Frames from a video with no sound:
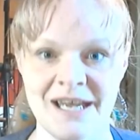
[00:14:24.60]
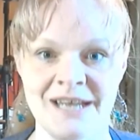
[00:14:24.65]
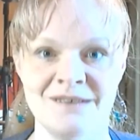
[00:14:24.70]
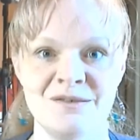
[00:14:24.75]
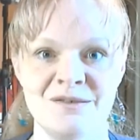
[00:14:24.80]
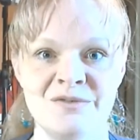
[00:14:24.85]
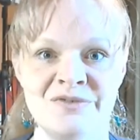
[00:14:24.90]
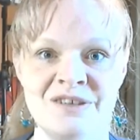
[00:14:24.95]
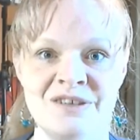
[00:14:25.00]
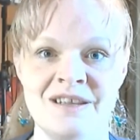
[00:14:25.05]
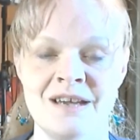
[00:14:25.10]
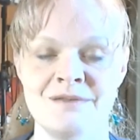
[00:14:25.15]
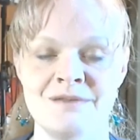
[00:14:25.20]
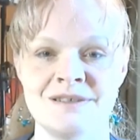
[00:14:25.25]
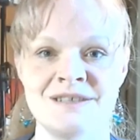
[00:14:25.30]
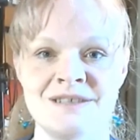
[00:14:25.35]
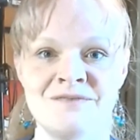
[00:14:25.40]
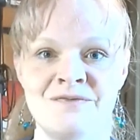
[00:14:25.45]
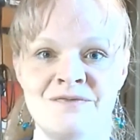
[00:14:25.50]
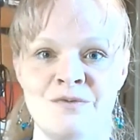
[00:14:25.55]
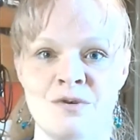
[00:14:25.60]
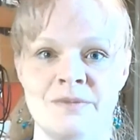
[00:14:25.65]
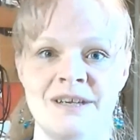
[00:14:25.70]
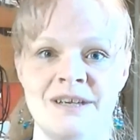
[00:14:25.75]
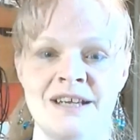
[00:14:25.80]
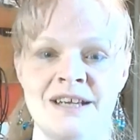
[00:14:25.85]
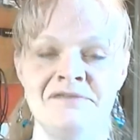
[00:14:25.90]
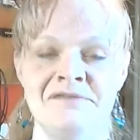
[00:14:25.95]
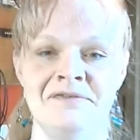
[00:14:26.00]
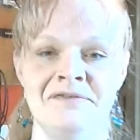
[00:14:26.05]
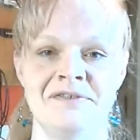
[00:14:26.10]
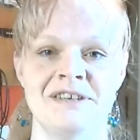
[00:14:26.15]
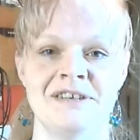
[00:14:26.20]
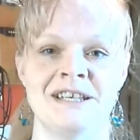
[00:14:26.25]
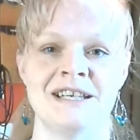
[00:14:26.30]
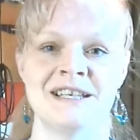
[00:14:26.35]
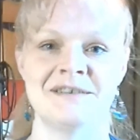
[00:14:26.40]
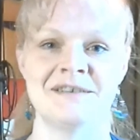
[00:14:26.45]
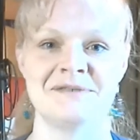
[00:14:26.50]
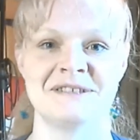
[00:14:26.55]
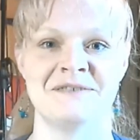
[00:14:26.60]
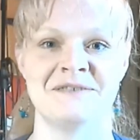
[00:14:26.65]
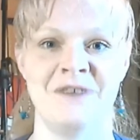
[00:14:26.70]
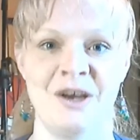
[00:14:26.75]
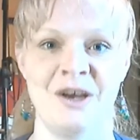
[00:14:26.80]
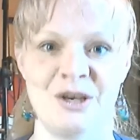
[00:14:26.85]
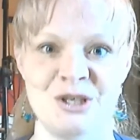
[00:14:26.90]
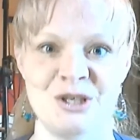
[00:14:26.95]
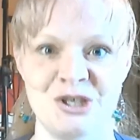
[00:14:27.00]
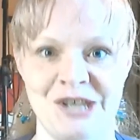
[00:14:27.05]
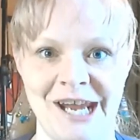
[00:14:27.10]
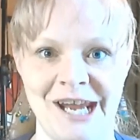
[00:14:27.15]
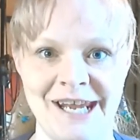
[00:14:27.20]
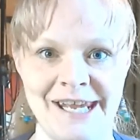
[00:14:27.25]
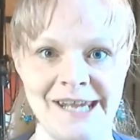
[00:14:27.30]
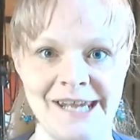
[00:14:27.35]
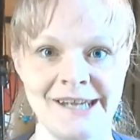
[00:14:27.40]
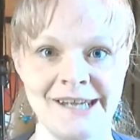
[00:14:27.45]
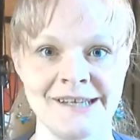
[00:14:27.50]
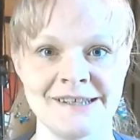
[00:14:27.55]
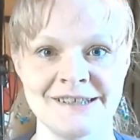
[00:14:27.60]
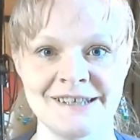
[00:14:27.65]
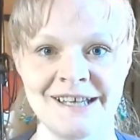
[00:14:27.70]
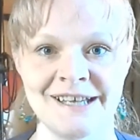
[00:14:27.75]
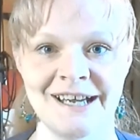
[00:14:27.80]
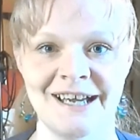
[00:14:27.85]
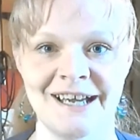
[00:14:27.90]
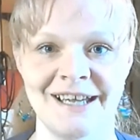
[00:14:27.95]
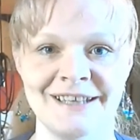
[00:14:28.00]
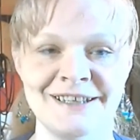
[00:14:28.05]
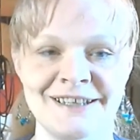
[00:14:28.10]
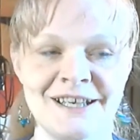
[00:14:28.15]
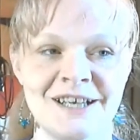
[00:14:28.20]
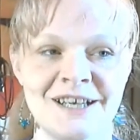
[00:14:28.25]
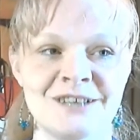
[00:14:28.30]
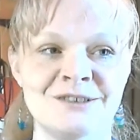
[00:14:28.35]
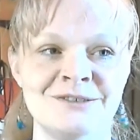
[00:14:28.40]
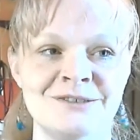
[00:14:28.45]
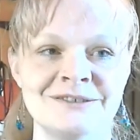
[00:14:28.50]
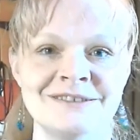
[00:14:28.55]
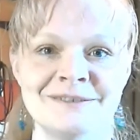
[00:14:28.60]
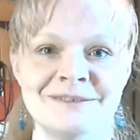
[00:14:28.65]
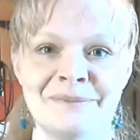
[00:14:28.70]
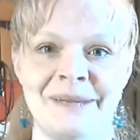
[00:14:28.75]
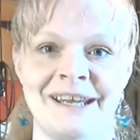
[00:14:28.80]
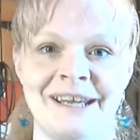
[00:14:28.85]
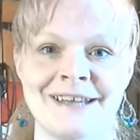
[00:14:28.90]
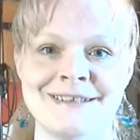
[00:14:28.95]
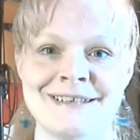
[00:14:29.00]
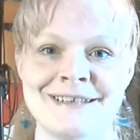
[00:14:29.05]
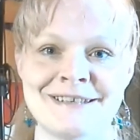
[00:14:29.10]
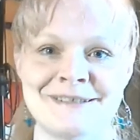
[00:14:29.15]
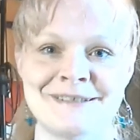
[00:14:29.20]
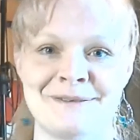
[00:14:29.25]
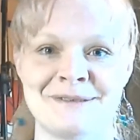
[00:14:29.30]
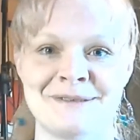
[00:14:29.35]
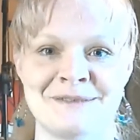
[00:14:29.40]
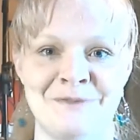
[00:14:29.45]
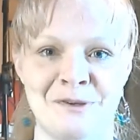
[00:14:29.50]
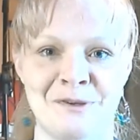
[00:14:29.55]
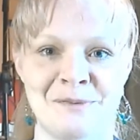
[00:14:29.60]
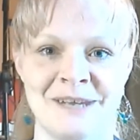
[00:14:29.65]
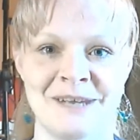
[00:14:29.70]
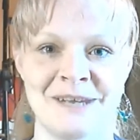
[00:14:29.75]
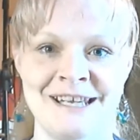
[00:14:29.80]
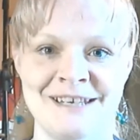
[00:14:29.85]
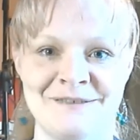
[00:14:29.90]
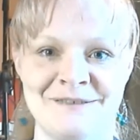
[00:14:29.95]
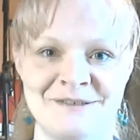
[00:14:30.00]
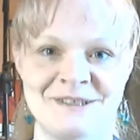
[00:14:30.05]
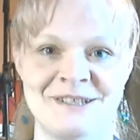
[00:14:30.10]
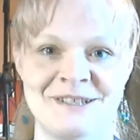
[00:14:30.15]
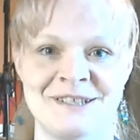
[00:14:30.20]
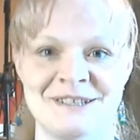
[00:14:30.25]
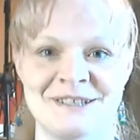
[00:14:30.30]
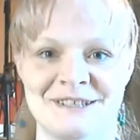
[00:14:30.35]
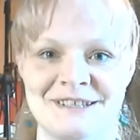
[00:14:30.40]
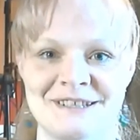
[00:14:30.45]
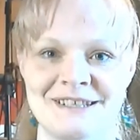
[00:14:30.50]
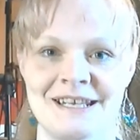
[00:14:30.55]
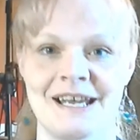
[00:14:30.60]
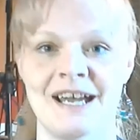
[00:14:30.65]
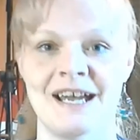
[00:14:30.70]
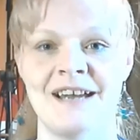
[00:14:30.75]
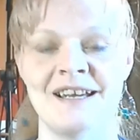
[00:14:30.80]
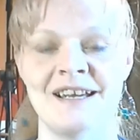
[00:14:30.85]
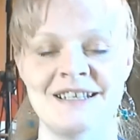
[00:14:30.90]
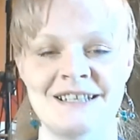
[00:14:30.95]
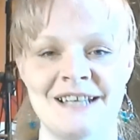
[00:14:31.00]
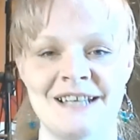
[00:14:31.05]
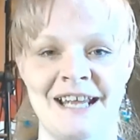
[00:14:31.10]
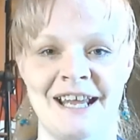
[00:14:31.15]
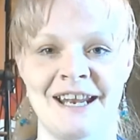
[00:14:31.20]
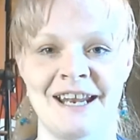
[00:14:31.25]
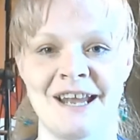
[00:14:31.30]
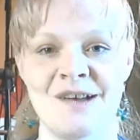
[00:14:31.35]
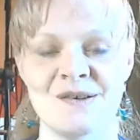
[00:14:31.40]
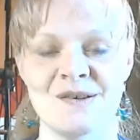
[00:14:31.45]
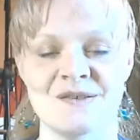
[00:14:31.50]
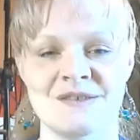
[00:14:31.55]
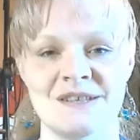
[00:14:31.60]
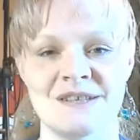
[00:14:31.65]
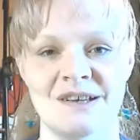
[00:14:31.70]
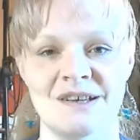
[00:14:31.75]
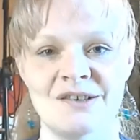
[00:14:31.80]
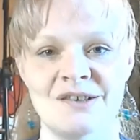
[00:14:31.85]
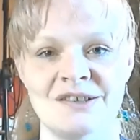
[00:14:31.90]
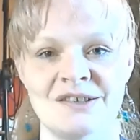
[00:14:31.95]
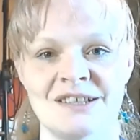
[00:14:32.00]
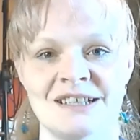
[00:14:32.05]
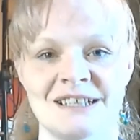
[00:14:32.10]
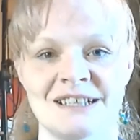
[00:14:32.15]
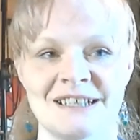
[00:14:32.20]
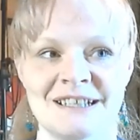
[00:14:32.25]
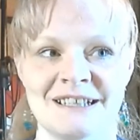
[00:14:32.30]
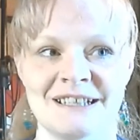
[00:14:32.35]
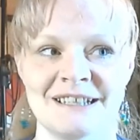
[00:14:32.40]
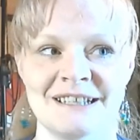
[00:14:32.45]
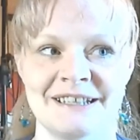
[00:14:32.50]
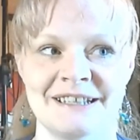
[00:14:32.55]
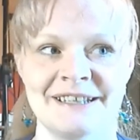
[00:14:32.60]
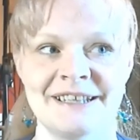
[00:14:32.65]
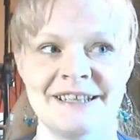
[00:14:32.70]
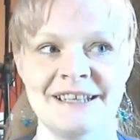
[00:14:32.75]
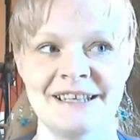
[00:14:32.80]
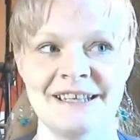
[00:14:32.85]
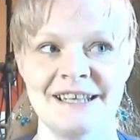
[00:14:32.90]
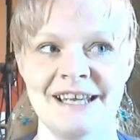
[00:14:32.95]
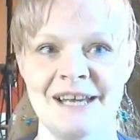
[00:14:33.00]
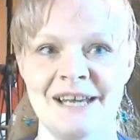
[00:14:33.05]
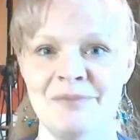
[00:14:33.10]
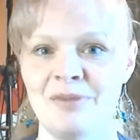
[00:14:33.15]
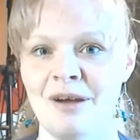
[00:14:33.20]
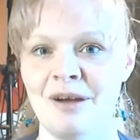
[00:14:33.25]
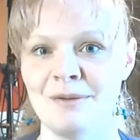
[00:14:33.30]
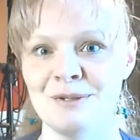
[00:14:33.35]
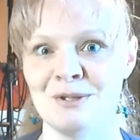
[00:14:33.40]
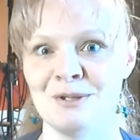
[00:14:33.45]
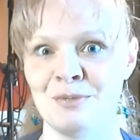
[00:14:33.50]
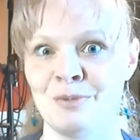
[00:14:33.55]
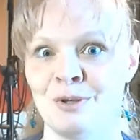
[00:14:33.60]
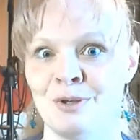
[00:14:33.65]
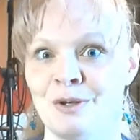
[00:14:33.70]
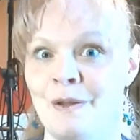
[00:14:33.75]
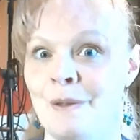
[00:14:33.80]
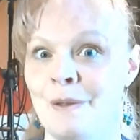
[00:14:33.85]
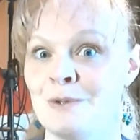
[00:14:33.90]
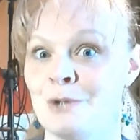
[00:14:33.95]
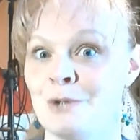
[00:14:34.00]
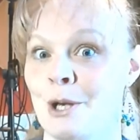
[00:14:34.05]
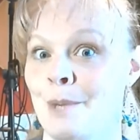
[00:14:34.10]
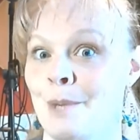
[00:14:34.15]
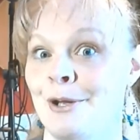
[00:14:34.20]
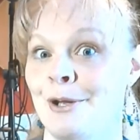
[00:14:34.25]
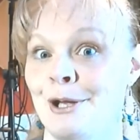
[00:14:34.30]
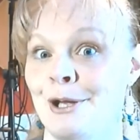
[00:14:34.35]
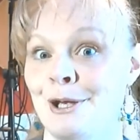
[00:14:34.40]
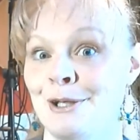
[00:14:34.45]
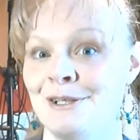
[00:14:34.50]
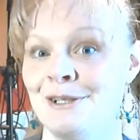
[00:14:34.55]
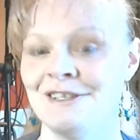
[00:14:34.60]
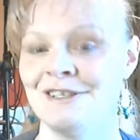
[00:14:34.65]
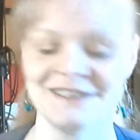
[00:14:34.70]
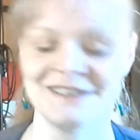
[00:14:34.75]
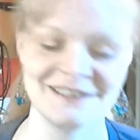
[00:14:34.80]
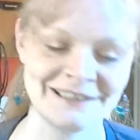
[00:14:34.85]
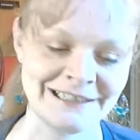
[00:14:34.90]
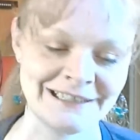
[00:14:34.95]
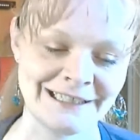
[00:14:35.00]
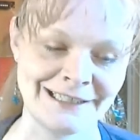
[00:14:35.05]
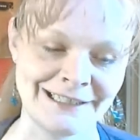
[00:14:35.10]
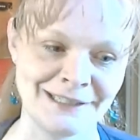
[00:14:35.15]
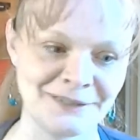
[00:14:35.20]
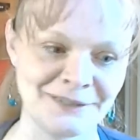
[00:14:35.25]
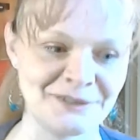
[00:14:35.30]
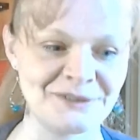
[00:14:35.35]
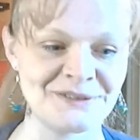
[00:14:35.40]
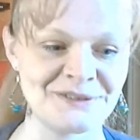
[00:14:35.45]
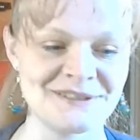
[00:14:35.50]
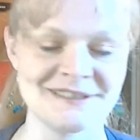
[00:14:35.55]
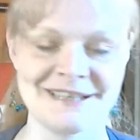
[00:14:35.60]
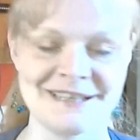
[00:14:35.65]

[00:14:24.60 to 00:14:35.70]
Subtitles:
Hopefully that was informative. It was very shaky. I know, because as I was filming it, it was just, yeah, I did handheld, so I probably should have put it on the tripod. Any hoodles.